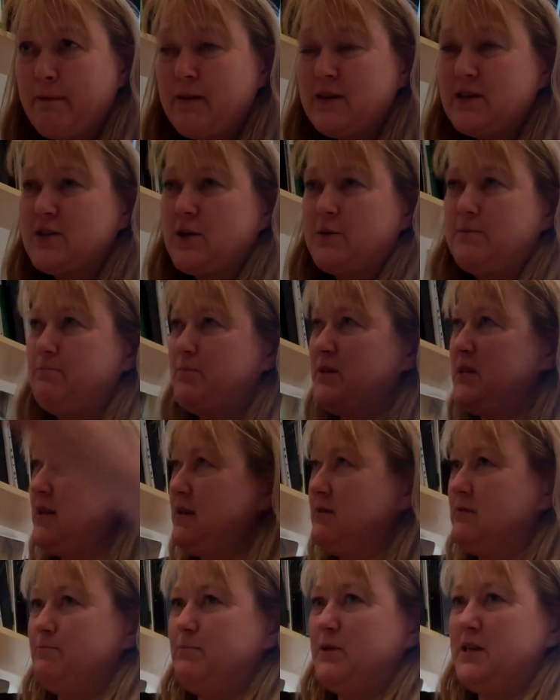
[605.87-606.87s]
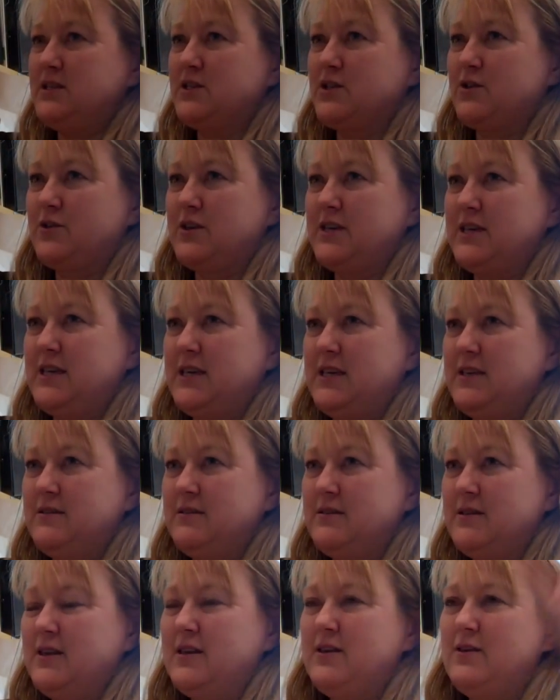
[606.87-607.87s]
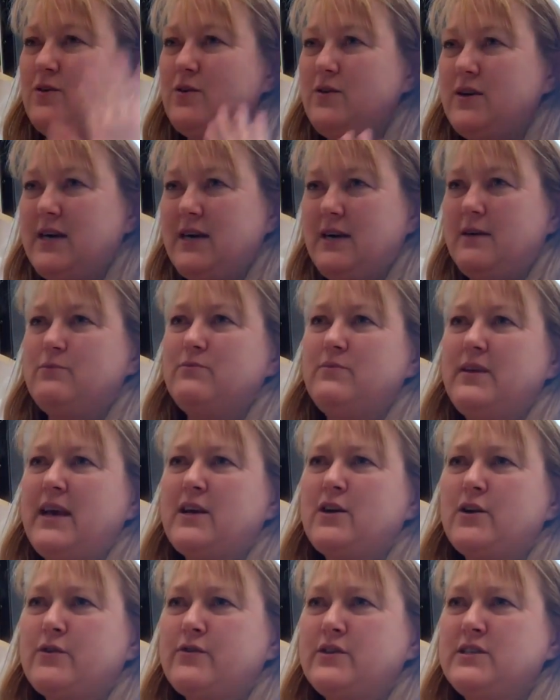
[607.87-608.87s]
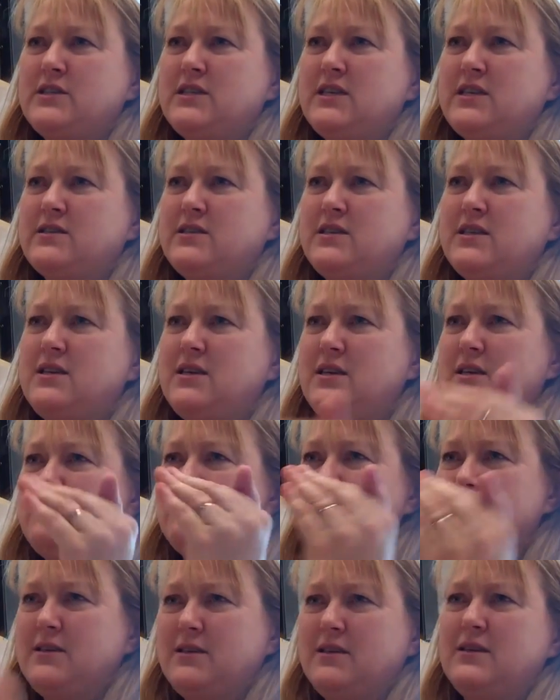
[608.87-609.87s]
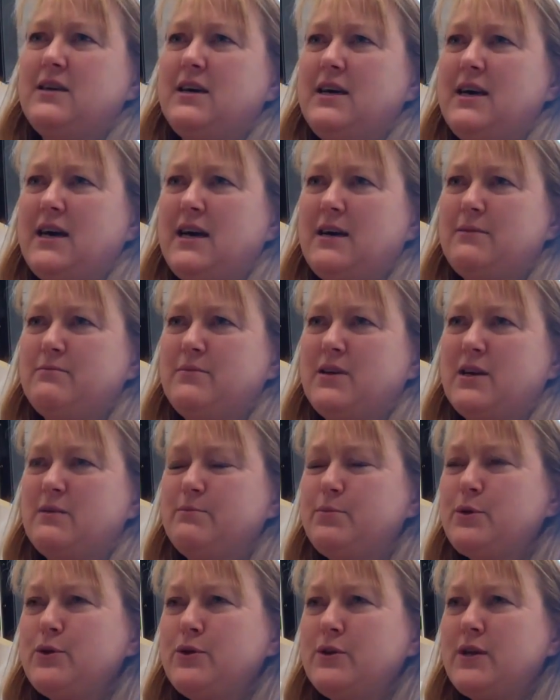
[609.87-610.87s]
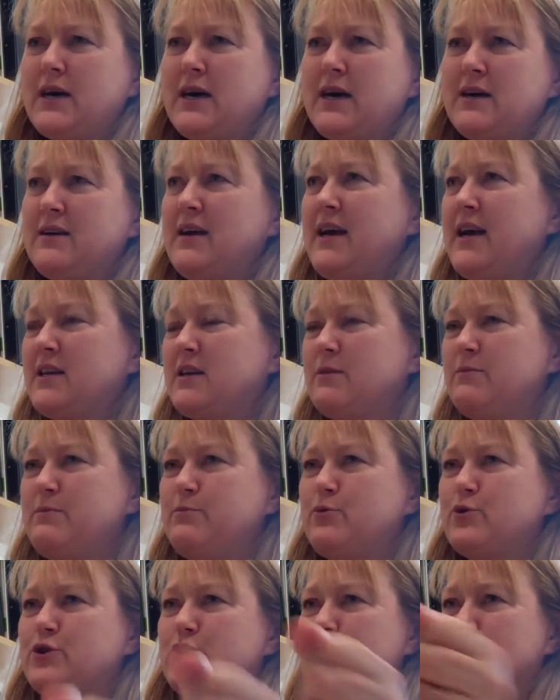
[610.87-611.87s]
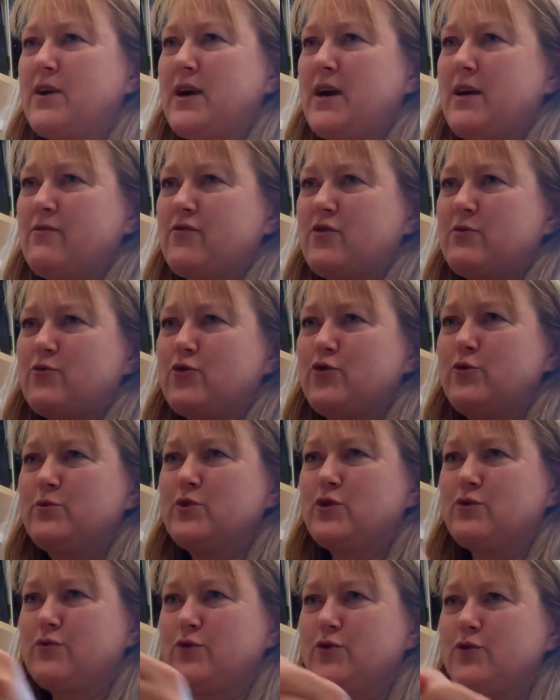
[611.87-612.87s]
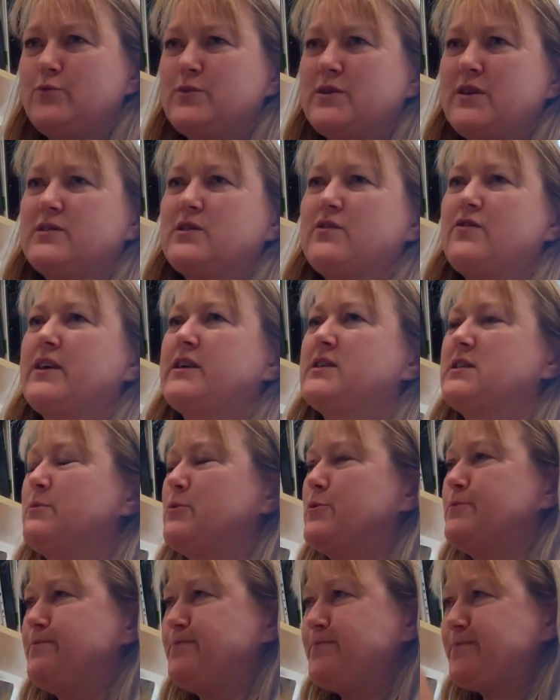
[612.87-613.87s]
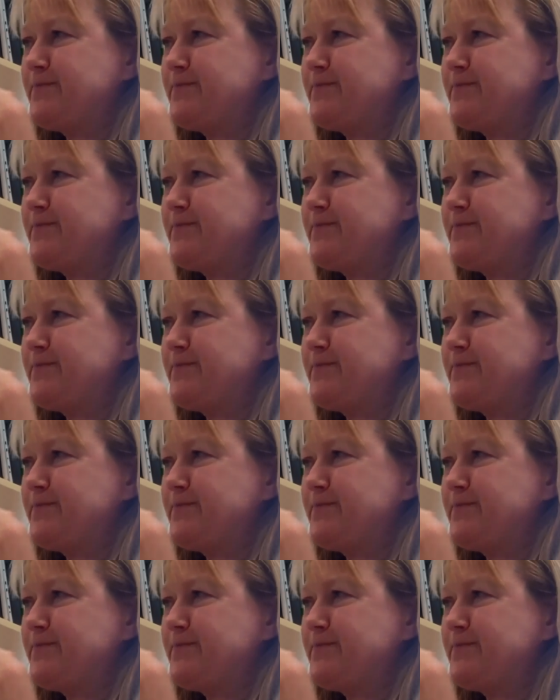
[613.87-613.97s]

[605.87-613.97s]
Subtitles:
Yep. So big screen, Echo 360, a computer, and it can be pushed around from room to room, so it's flexible.